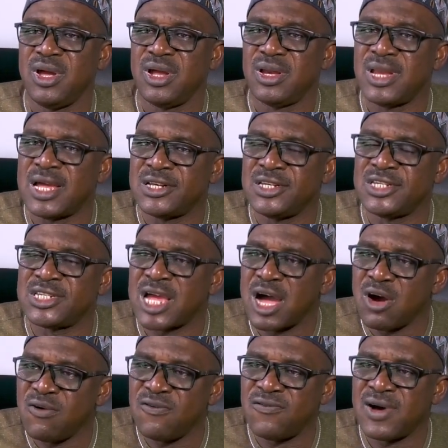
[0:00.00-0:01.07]
That is
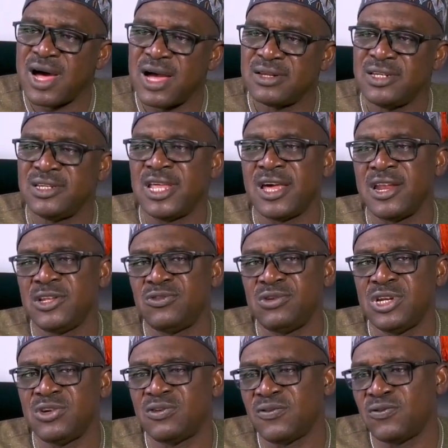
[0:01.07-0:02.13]
how far the
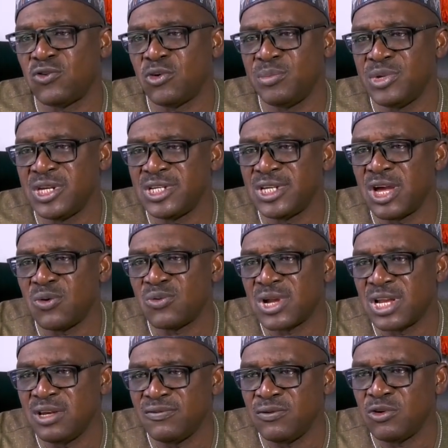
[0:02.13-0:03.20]
Directorate of Community and Rural
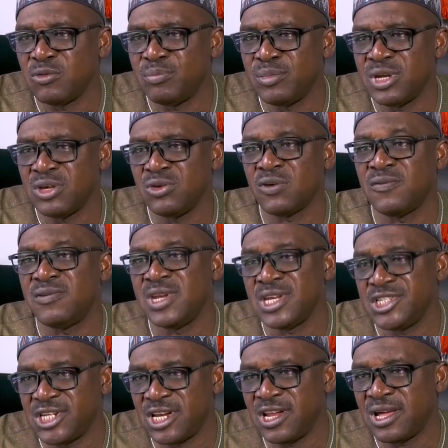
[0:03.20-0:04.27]
Development of
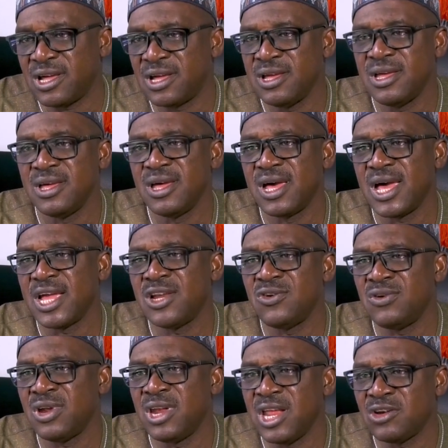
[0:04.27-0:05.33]
National
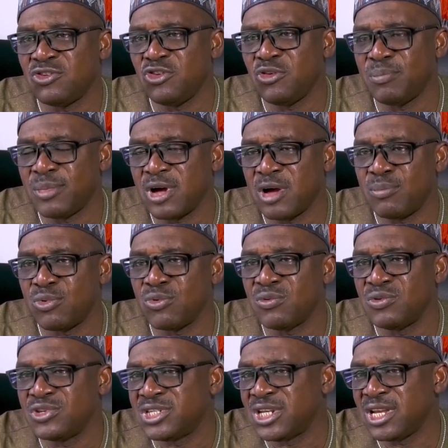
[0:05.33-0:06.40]
Hydroelectric Power
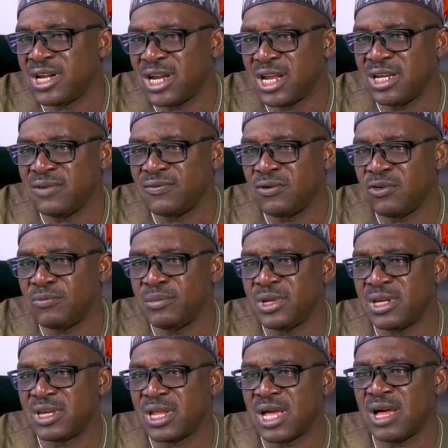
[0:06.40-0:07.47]
Producing Area
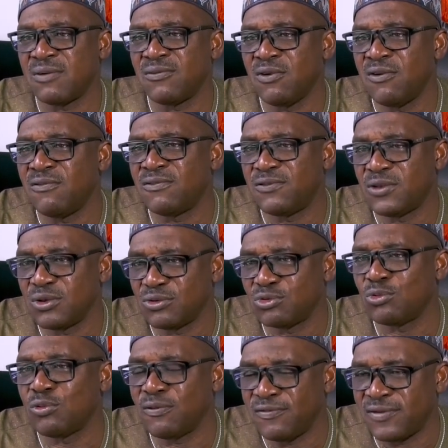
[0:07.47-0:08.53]
Development have gone
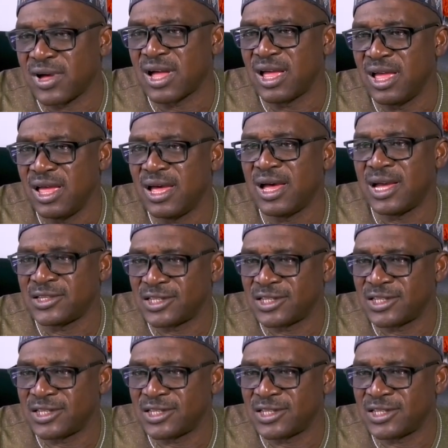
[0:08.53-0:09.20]
so far as